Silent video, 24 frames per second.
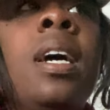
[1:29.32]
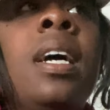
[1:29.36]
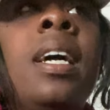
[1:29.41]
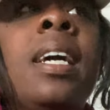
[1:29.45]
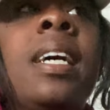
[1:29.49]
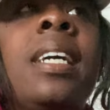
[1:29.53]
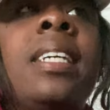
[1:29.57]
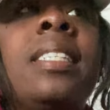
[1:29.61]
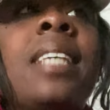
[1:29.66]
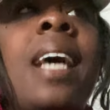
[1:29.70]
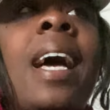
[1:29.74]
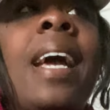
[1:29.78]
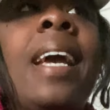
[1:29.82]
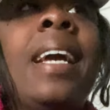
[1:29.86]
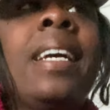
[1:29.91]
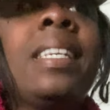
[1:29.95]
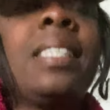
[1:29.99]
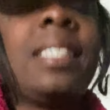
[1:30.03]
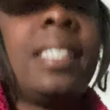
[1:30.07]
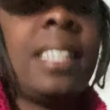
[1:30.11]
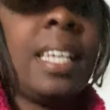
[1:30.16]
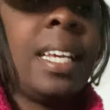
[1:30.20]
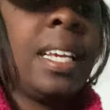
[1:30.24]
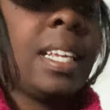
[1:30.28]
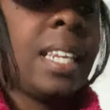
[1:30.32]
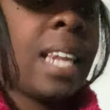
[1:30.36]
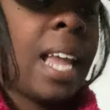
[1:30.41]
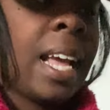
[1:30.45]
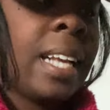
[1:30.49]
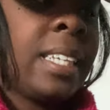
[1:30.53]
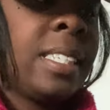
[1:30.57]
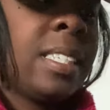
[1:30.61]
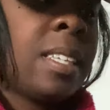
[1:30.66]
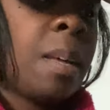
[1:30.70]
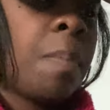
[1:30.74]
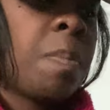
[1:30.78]
cause I had seen
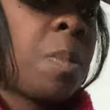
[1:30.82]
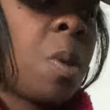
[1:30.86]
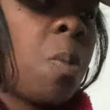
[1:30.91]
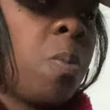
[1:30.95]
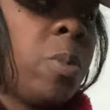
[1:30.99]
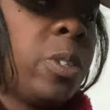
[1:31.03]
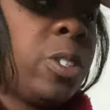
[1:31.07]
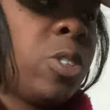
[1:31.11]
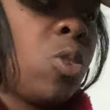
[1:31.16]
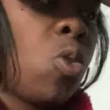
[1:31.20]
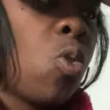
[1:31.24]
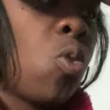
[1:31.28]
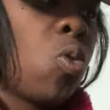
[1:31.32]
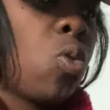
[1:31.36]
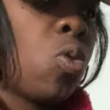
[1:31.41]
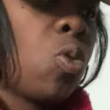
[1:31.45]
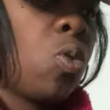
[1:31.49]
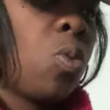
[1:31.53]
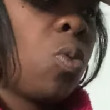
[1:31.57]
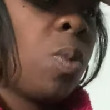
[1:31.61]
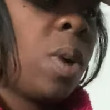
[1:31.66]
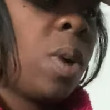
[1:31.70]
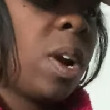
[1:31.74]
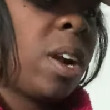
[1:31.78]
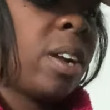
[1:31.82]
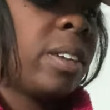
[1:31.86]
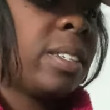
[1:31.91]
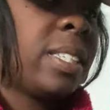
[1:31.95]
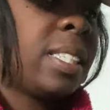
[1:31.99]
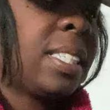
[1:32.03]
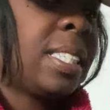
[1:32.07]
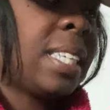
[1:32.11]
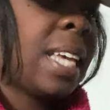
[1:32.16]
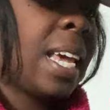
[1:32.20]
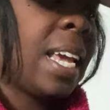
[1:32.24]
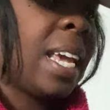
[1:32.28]
like something was going on with her
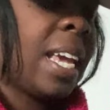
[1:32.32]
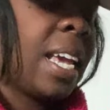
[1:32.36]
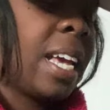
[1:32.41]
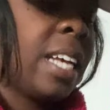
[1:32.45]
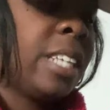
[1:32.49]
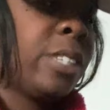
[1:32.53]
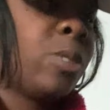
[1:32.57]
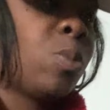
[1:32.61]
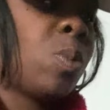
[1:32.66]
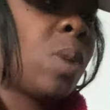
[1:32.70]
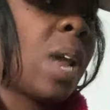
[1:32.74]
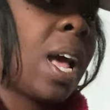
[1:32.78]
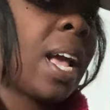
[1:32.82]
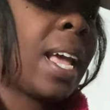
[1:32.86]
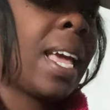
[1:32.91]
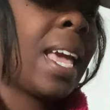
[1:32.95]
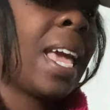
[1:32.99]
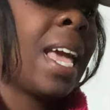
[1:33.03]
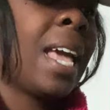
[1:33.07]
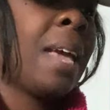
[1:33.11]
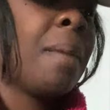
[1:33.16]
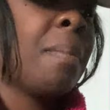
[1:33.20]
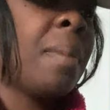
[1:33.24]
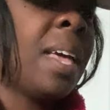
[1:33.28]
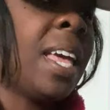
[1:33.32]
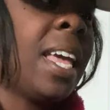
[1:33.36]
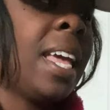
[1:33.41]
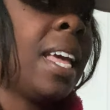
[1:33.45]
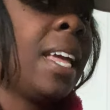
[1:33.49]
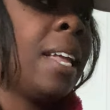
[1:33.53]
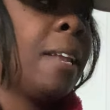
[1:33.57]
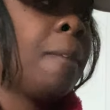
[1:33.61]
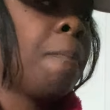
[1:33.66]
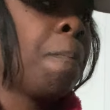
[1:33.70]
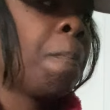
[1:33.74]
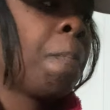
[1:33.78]
sink. Cause when I came
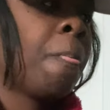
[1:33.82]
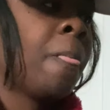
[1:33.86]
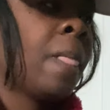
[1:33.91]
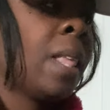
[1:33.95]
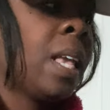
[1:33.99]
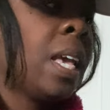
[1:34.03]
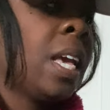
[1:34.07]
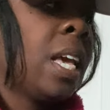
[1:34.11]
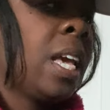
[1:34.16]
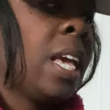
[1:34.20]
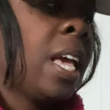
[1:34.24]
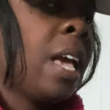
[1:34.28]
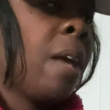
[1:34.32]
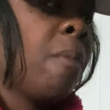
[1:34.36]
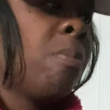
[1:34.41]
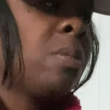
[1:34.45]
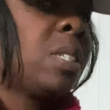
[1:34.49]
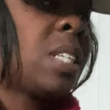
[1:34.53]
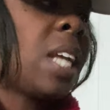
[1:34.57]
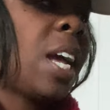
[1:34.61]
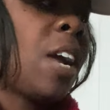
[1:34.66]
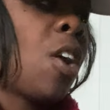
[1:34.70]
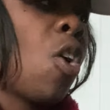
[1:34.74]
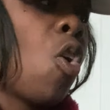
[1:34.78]
in, it was like